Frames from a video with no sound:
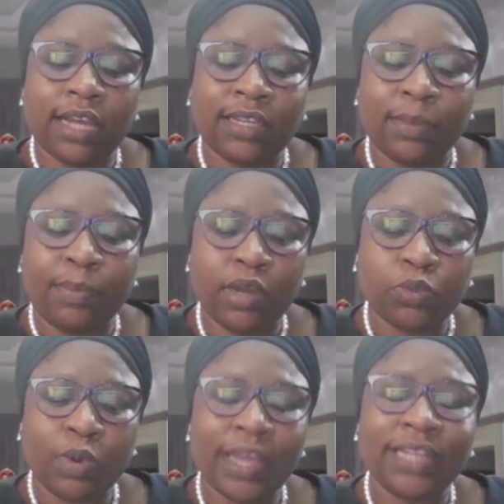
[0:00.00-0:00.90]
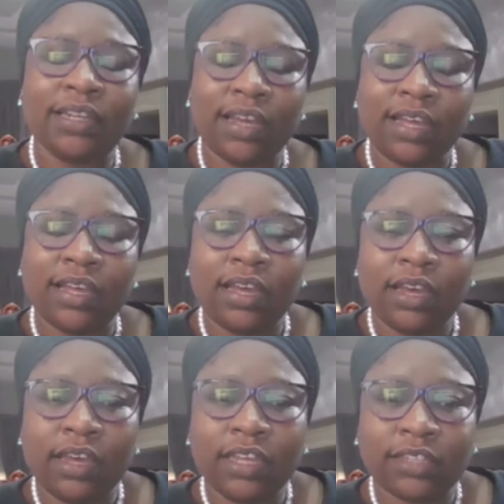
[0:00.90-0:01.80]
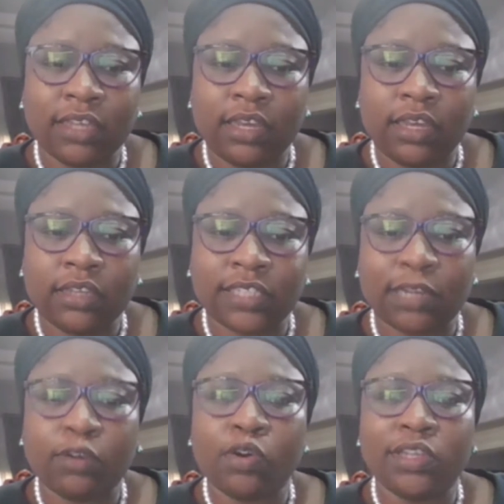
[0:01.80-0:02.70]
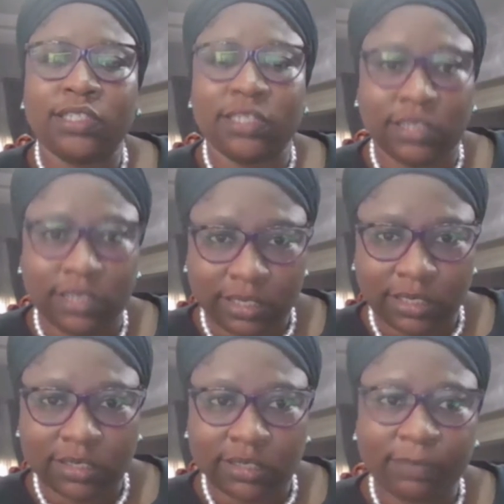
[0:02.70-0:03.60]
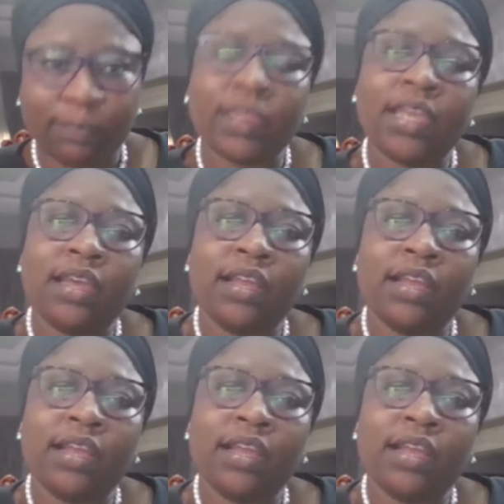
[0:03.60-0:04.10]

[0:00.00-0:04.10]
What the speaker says: at the point when a settlor is deceased.